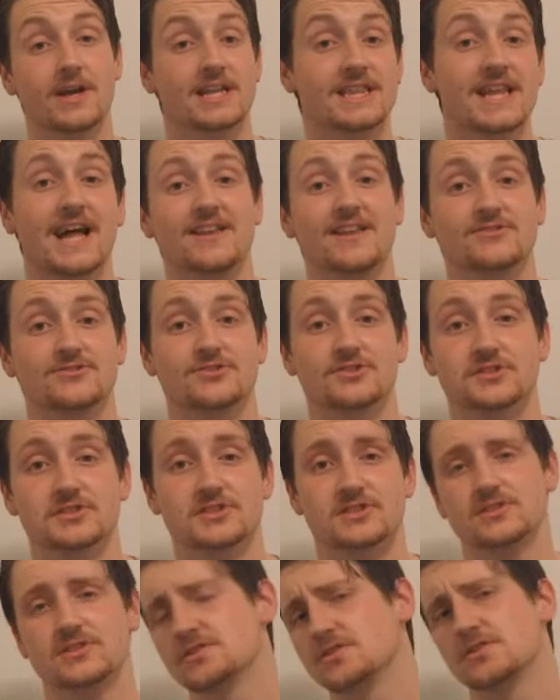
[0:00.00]

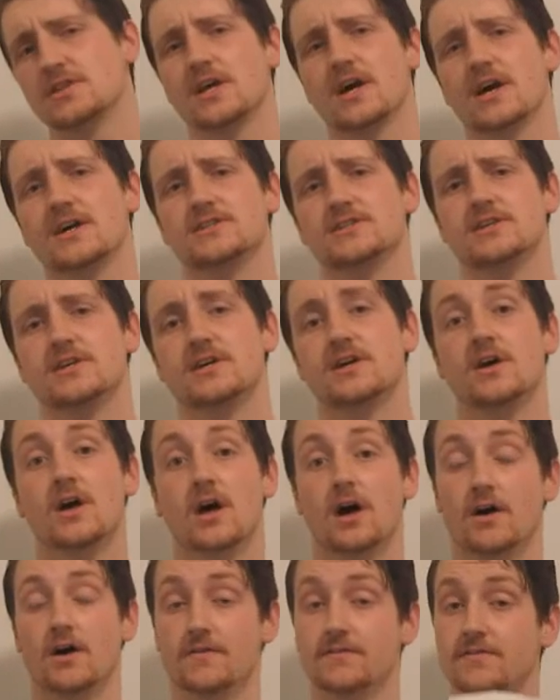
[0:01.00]
analogous to the idea
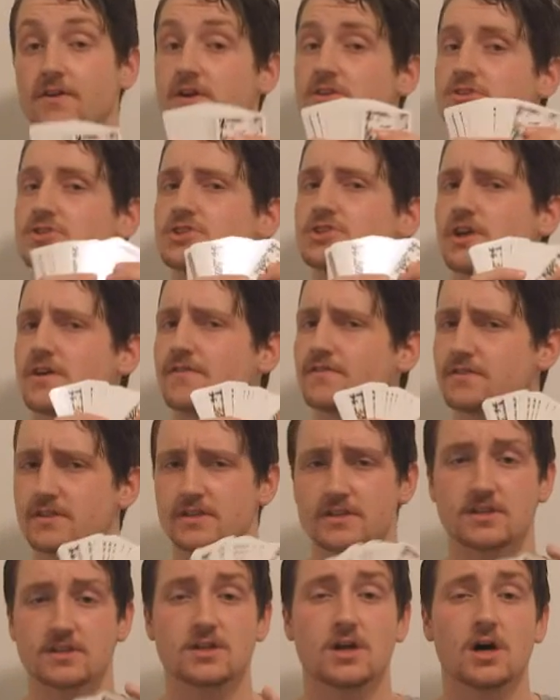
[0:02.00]
of
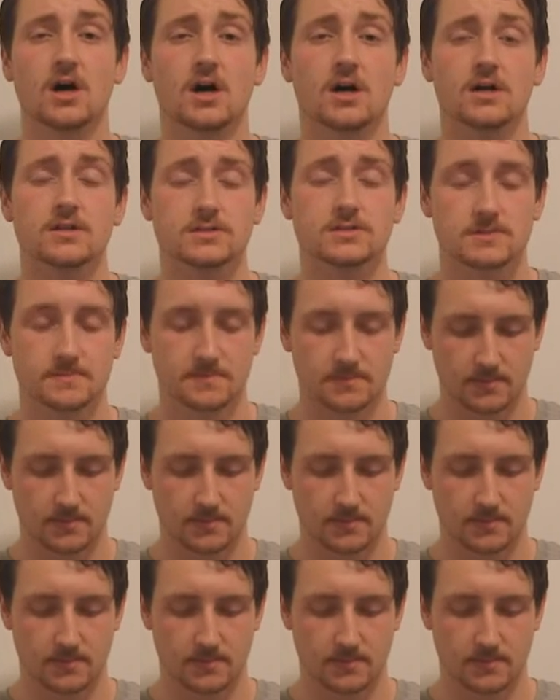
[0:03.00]
shuffling cards.